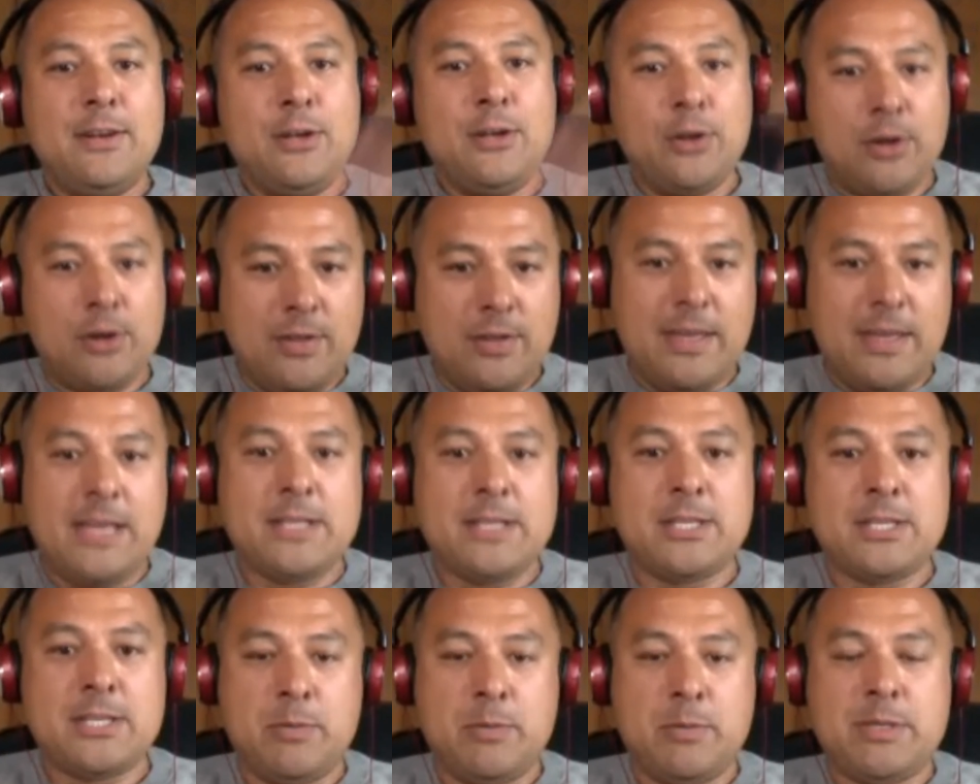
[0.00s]
Look at the
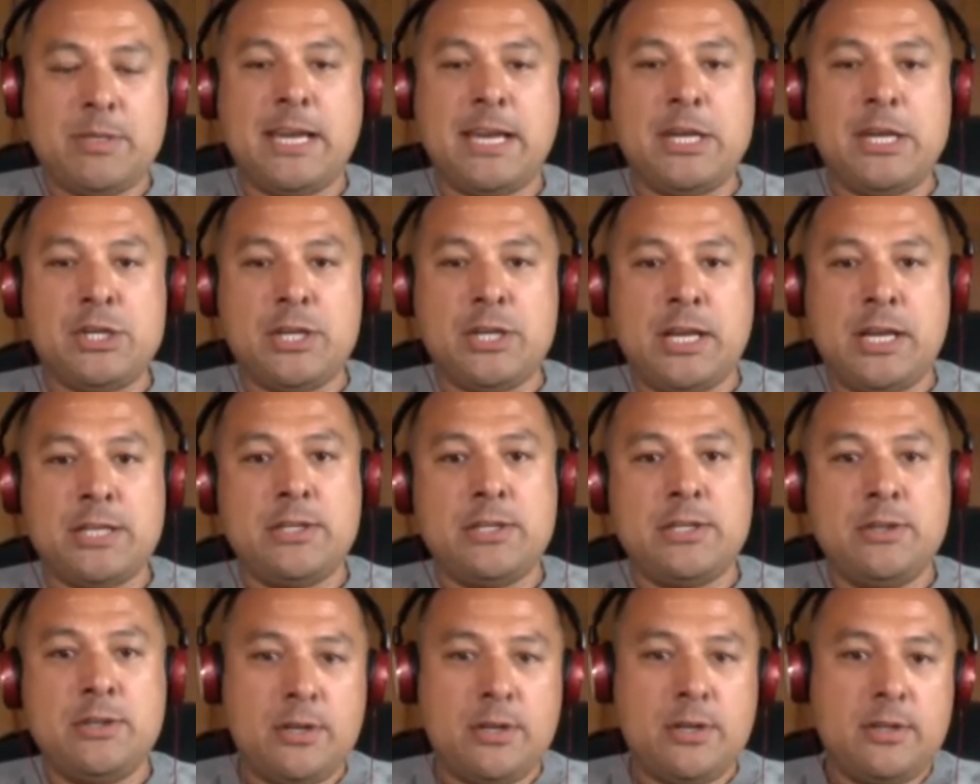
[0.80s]
Interpretation Act
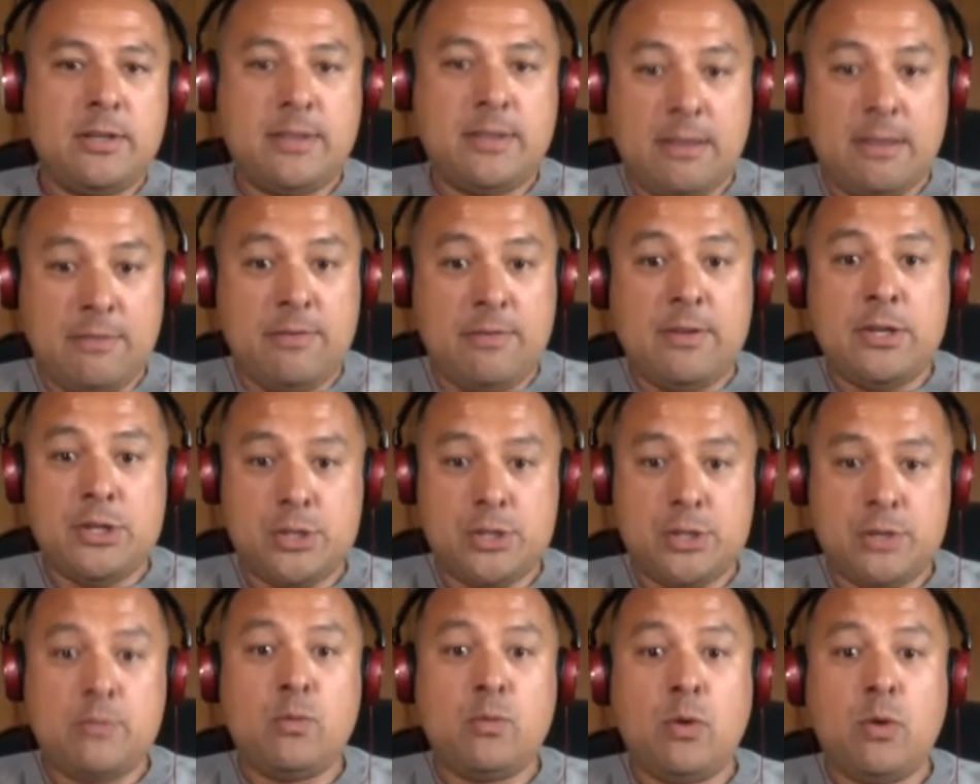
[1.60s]
and look at the
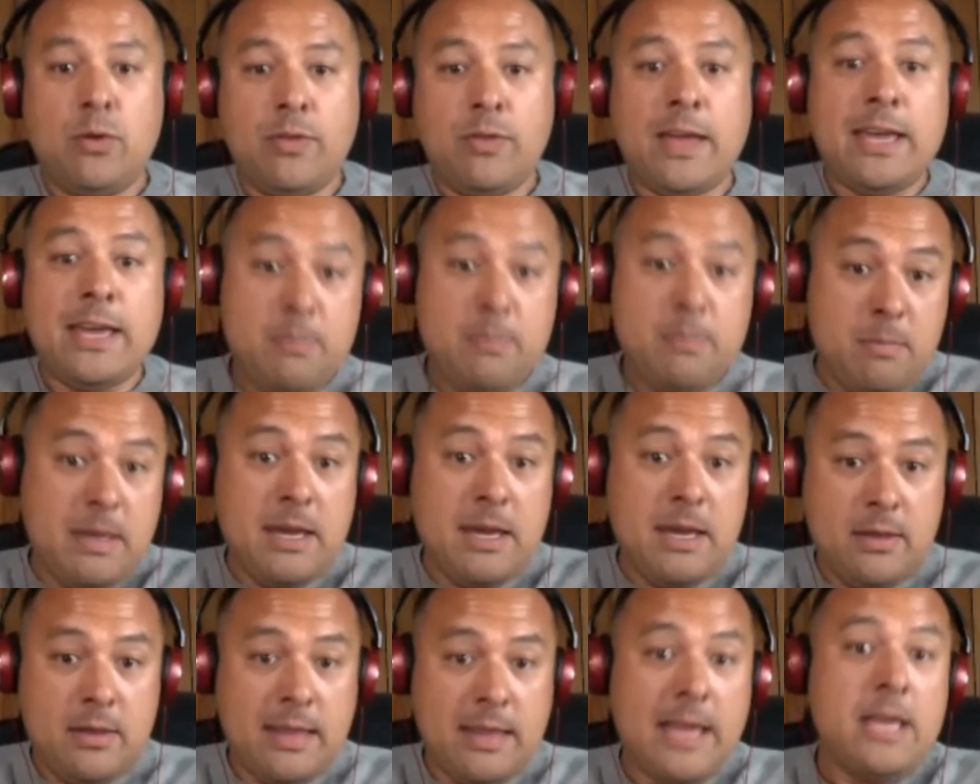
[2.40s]
definition of what they
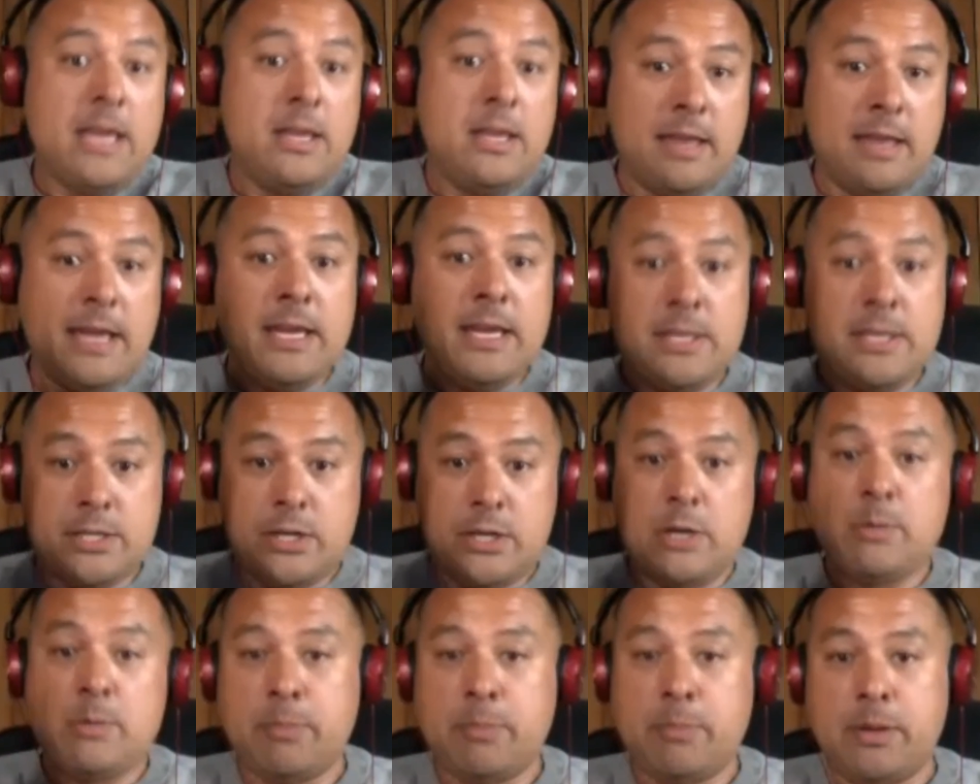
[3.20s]
mean. They
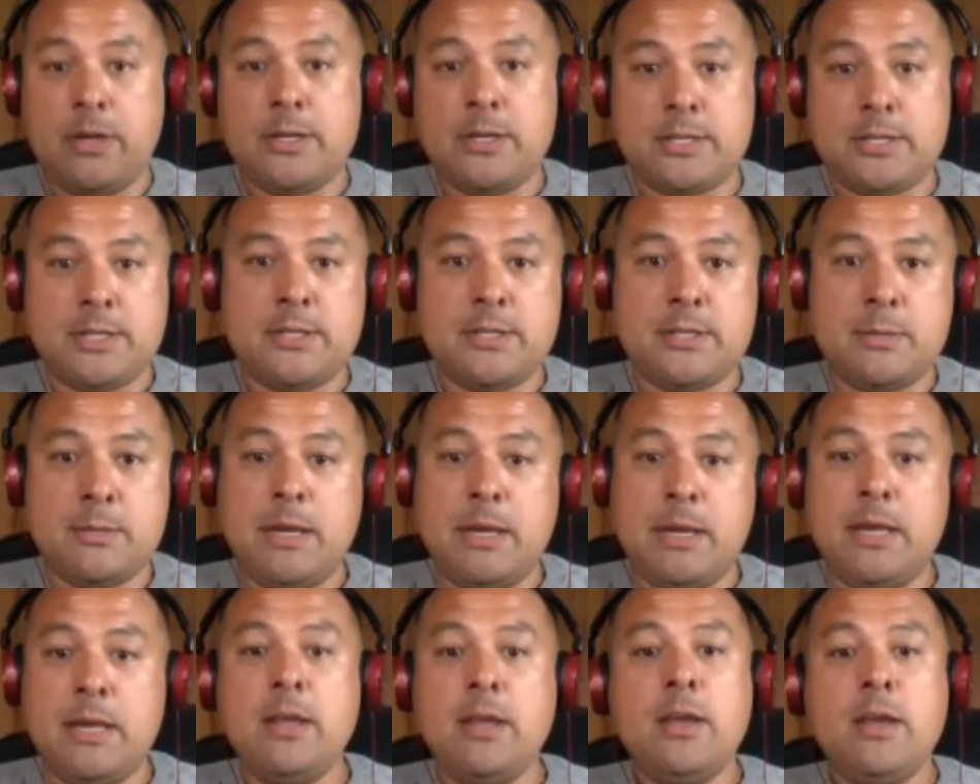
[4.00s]
term a person to
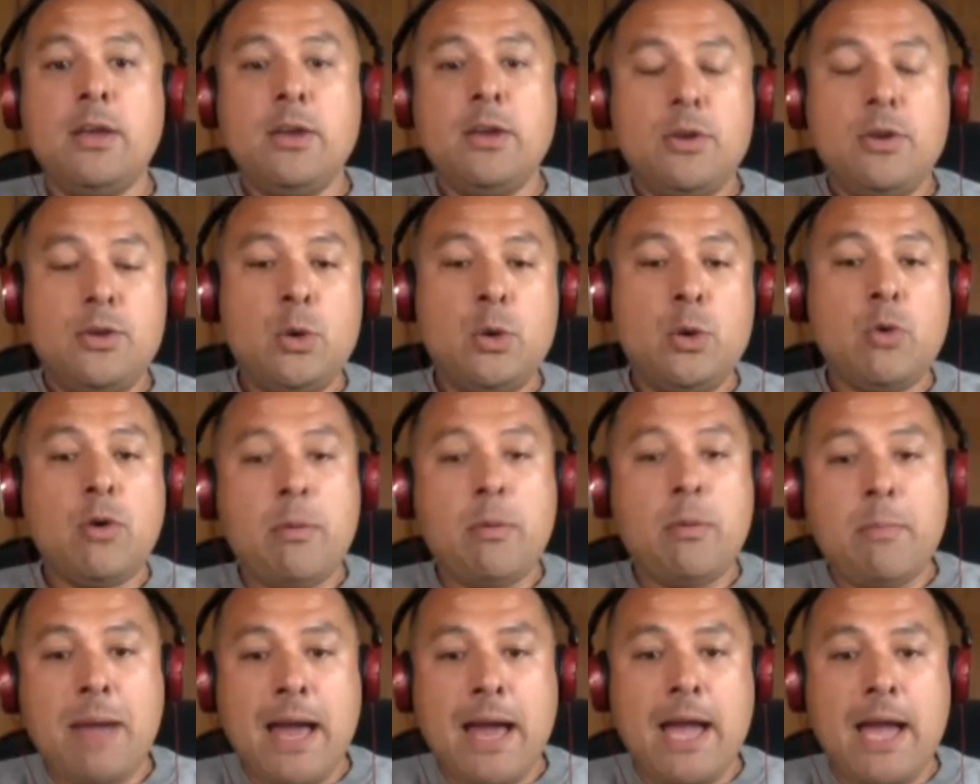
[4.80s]
mean. You are
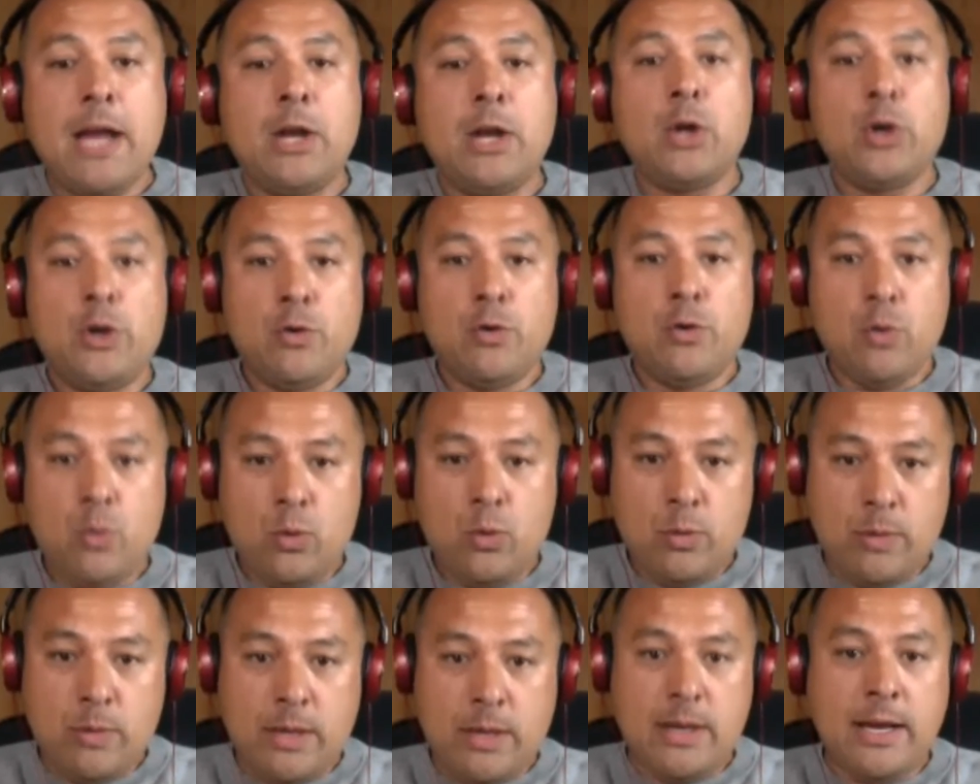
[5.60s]
a man or you're a
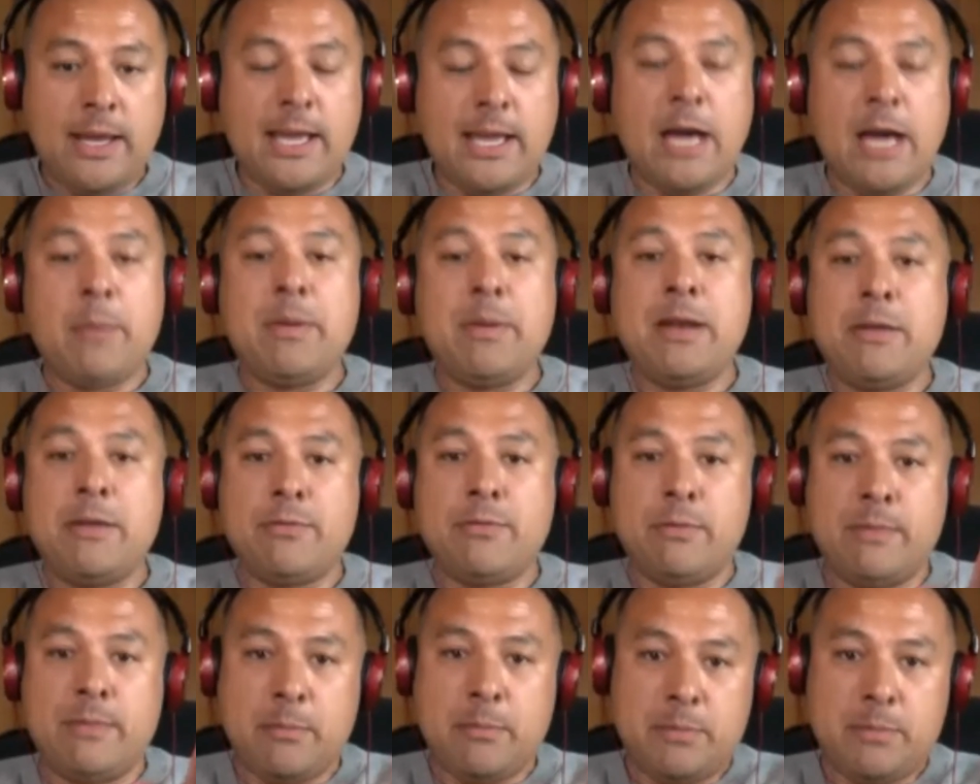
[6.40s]
woman, and come at it
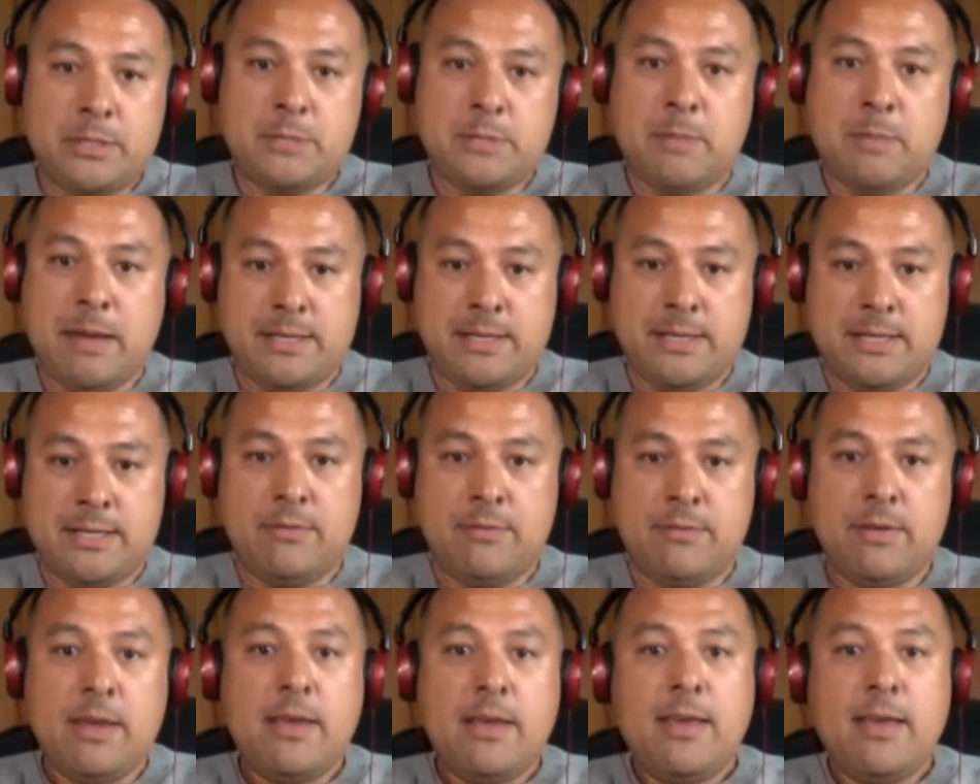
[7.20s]
from that perspective.